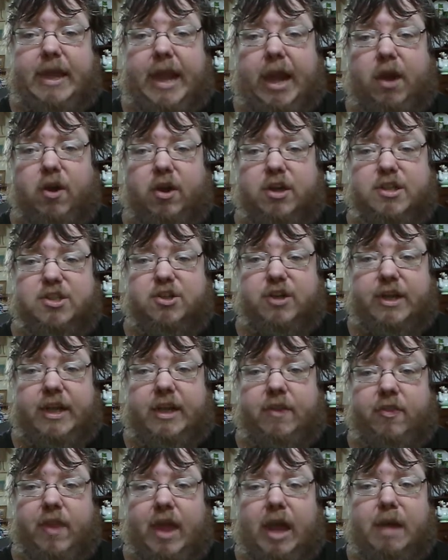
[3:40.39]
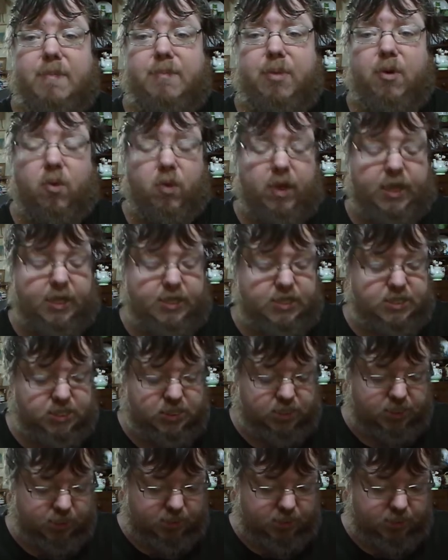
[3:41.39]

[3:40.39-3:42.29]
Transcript: character in that point.